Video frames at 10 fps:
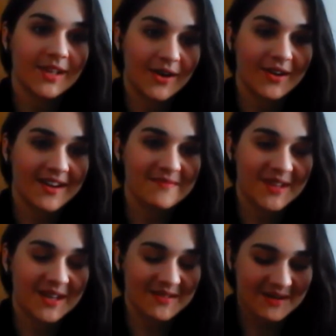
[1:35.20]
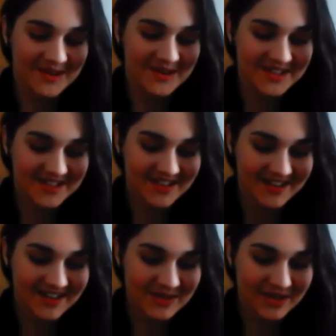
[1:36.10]
Okay, thank you very much. Our
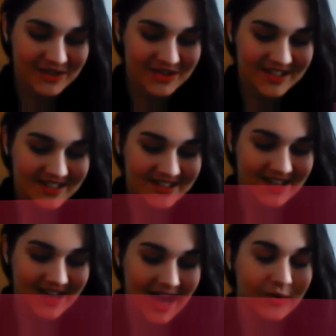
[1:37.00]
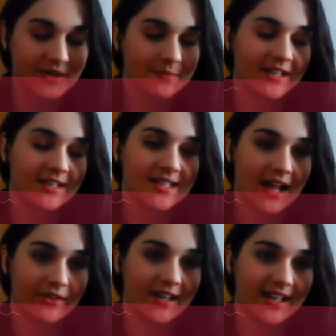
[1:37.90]
next question is, how is maintenance
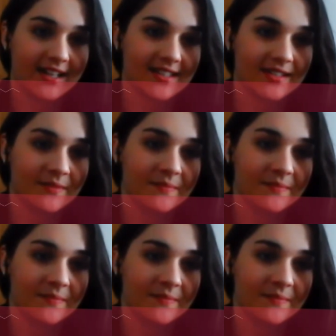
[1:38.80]
calculated?